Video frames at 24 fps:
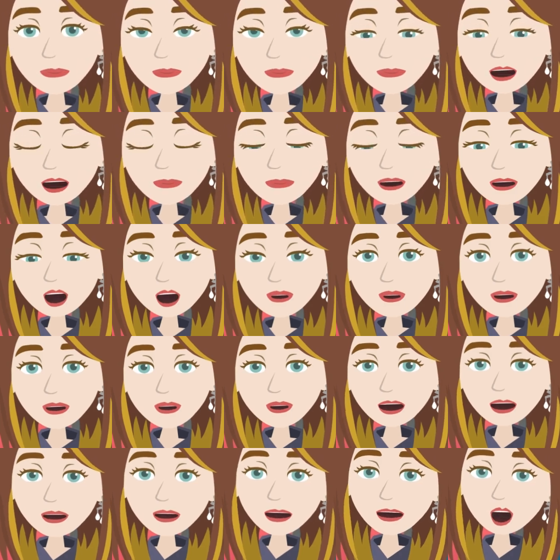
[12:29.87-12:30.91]
as much as
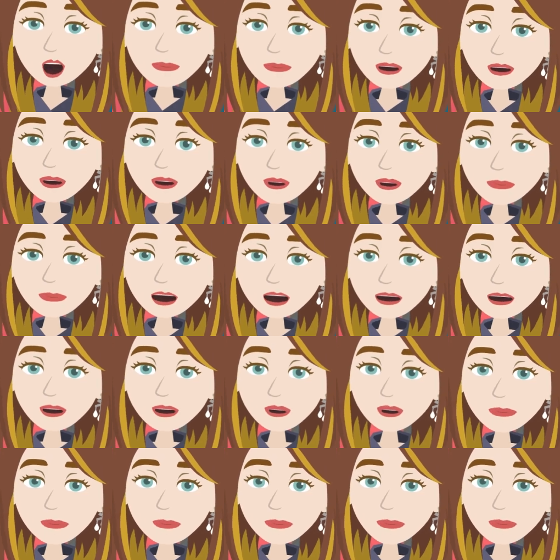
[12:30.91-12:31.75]
I love you on